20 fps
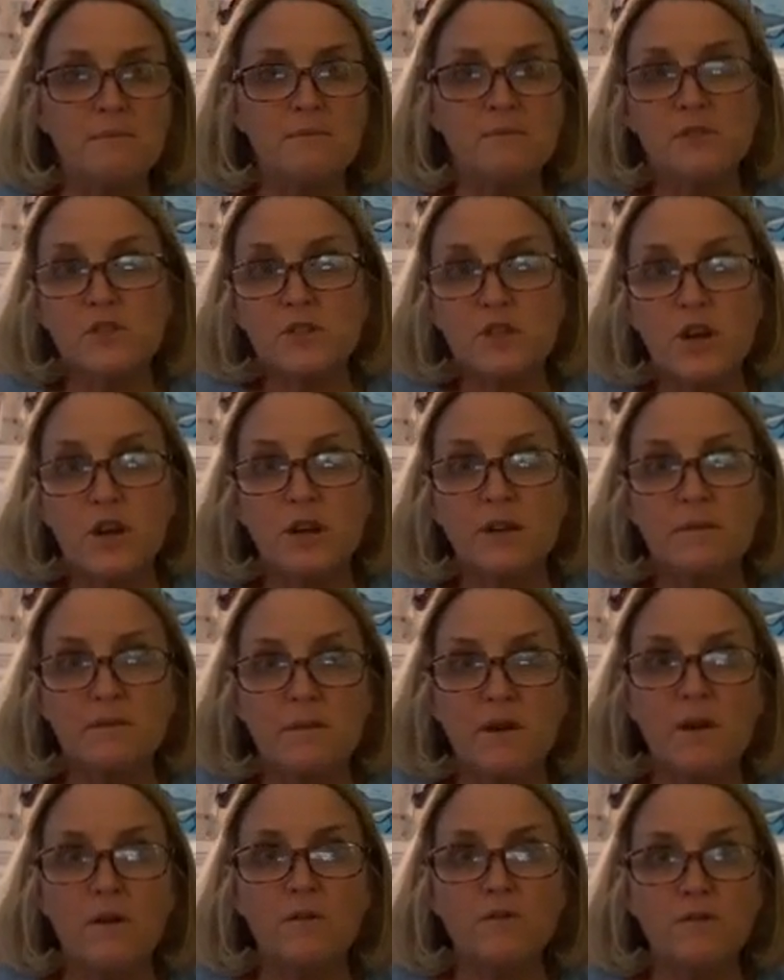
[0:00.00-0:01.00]
start
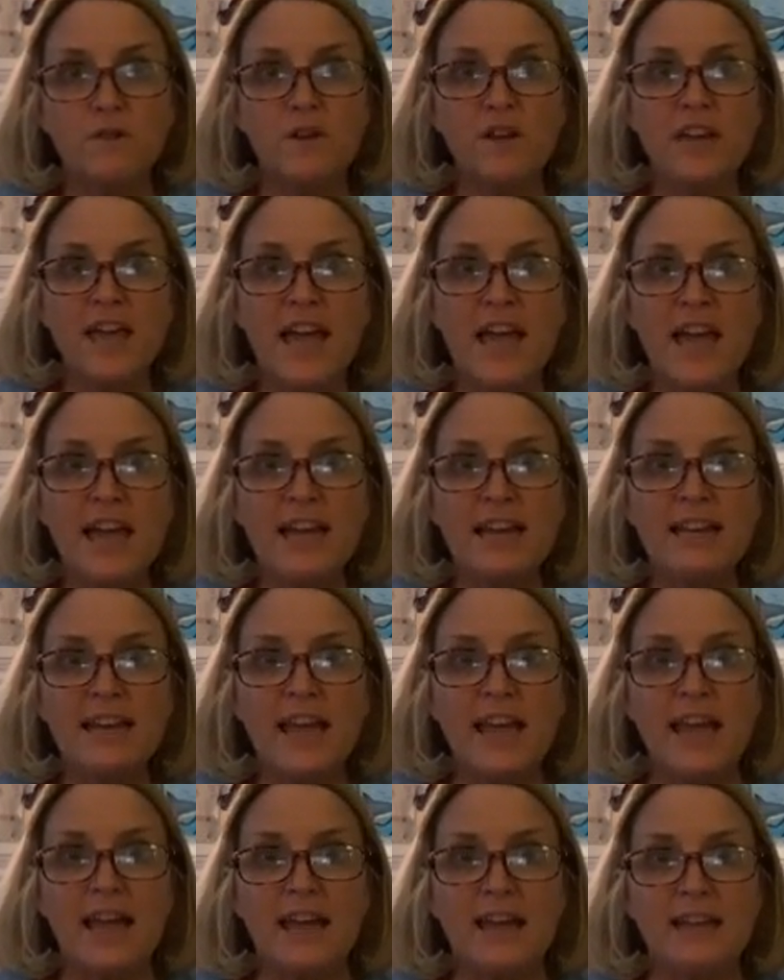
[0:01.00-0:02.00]
over again,
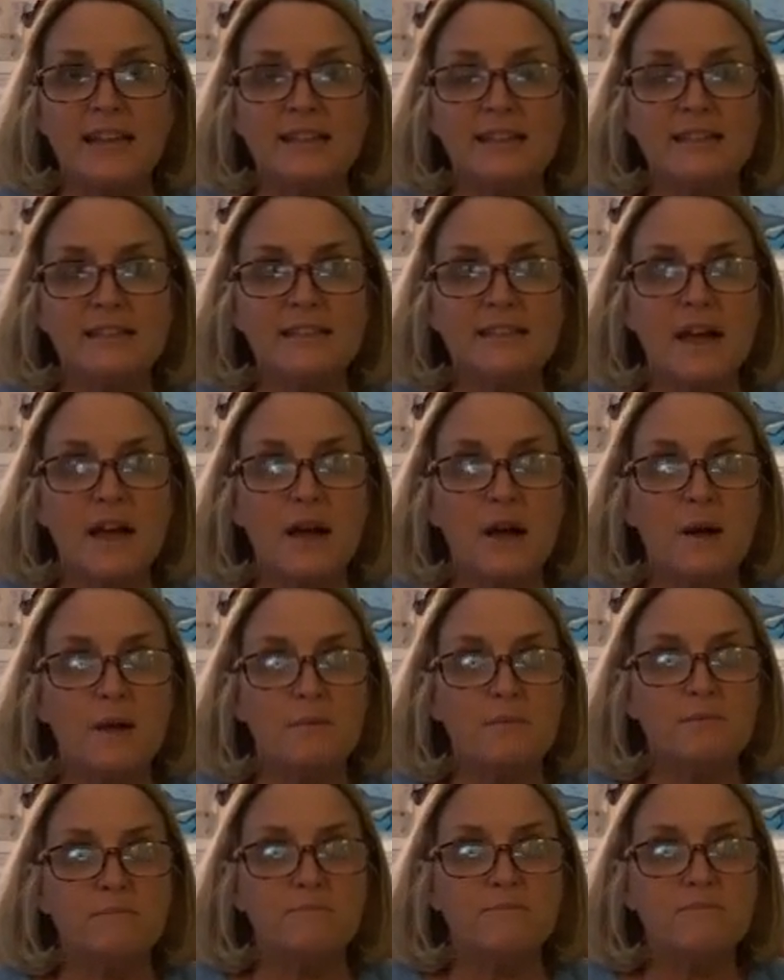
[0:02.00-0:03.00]
and
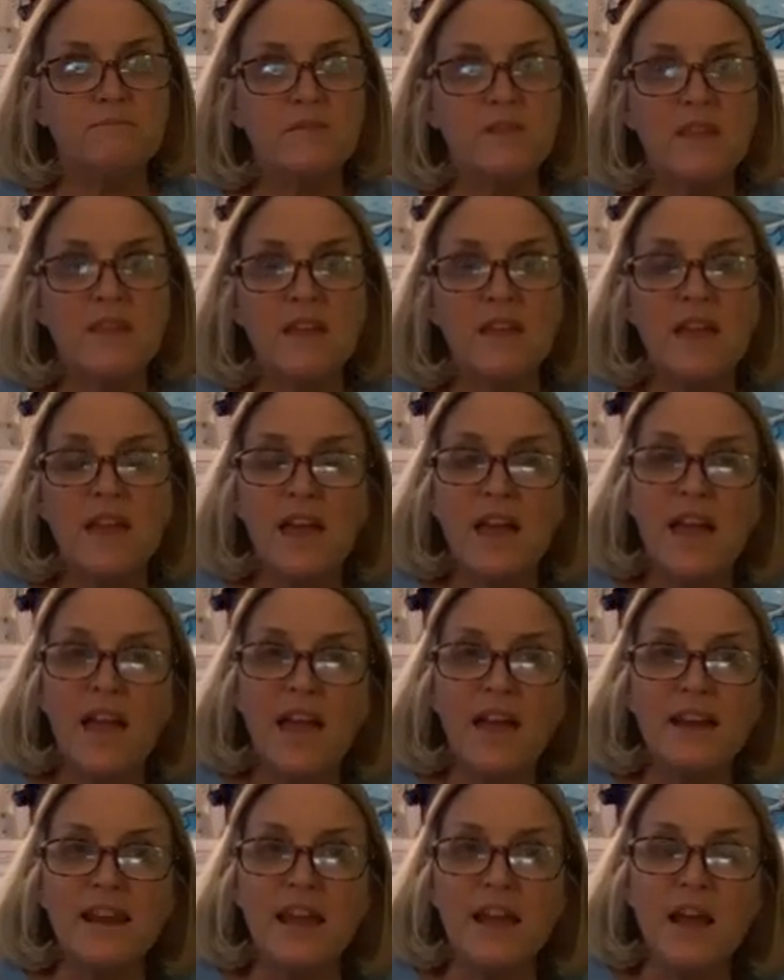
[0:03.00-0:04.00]

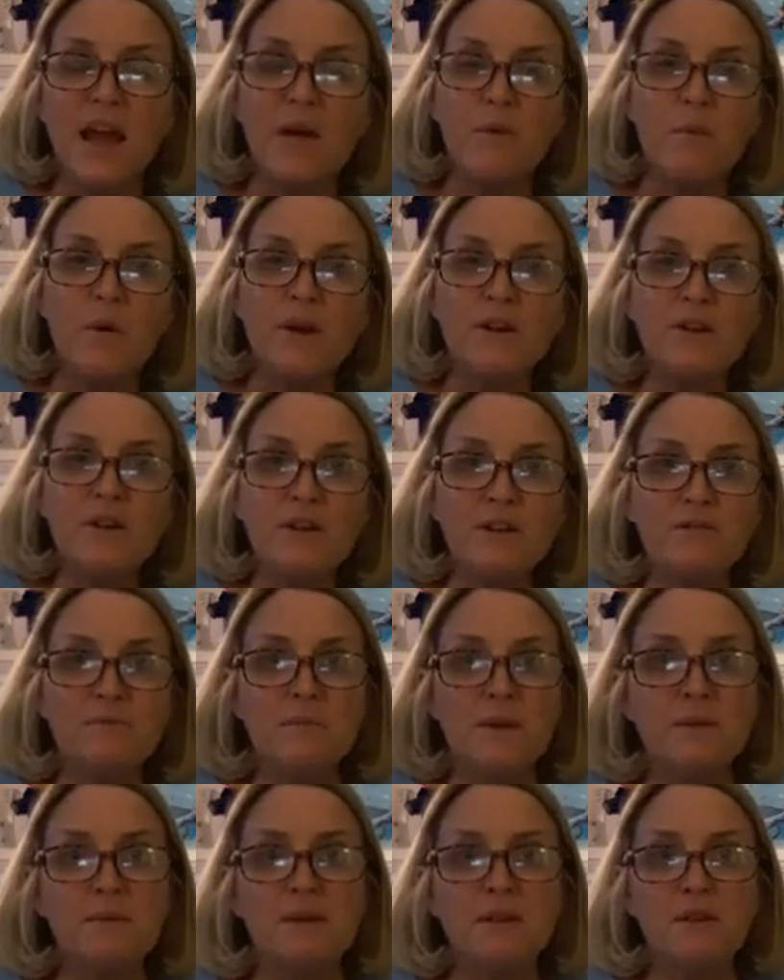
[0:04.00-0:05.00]
I wonder if
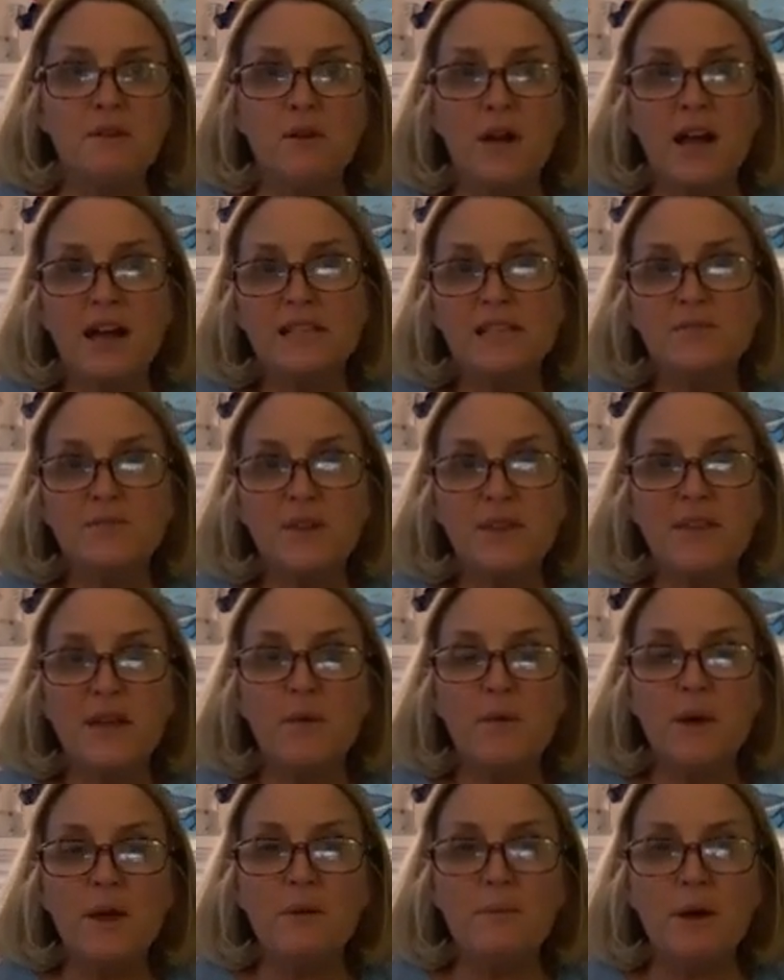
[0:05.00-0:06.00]
maybe you guys feel
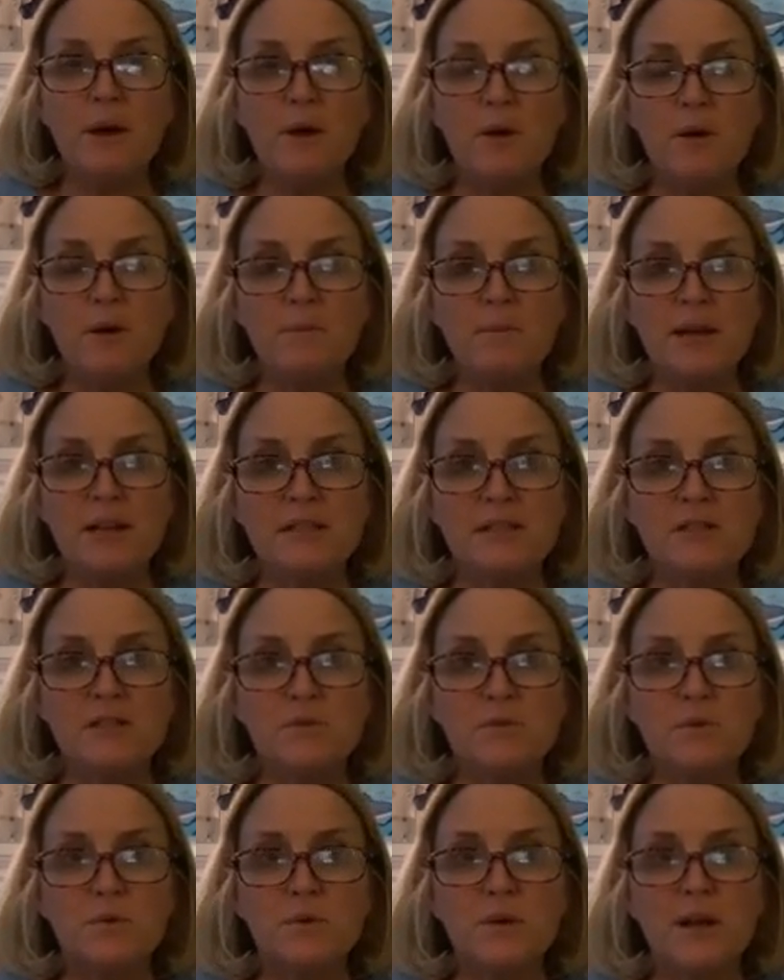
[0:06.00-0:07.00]
that way about going back to
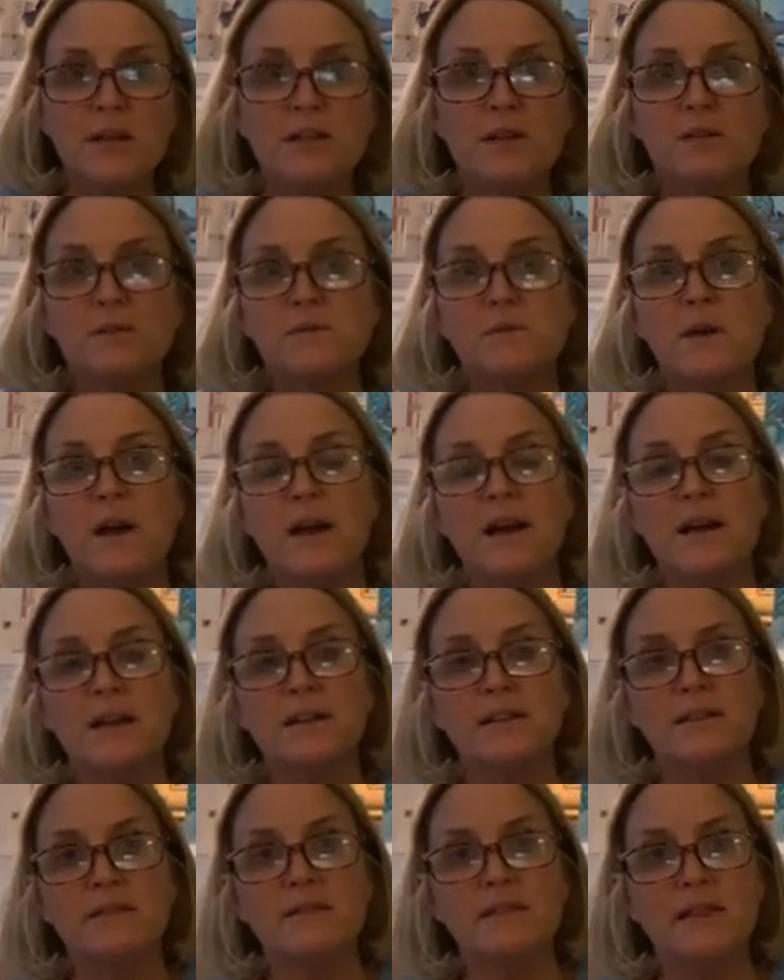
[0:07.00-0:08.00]
school.
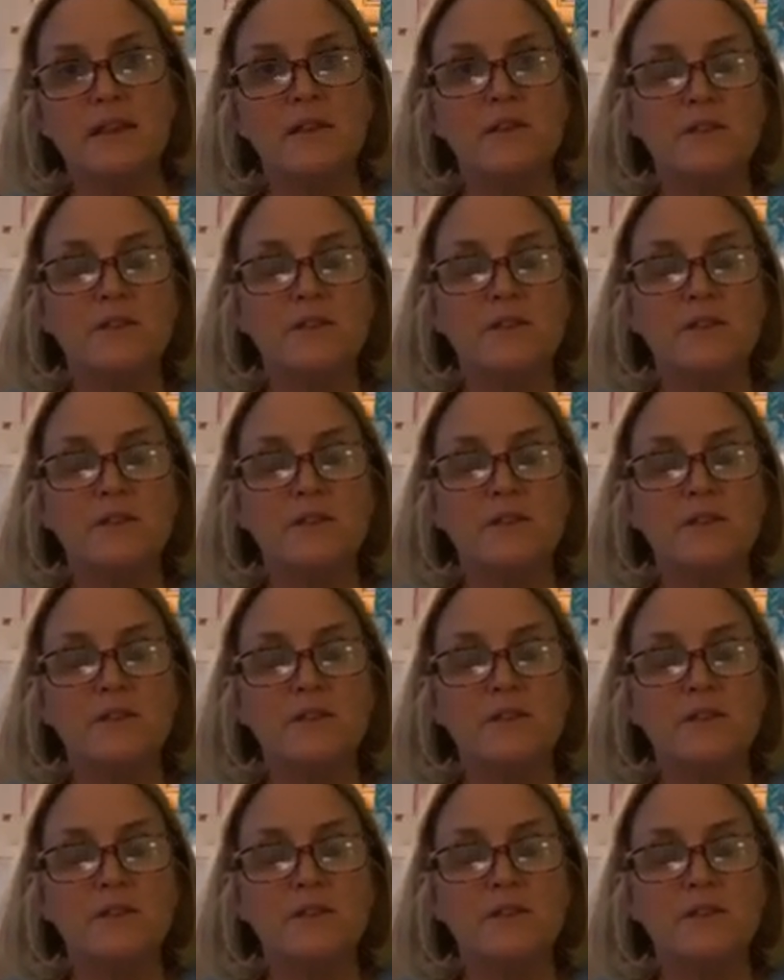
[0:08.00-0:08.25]
I think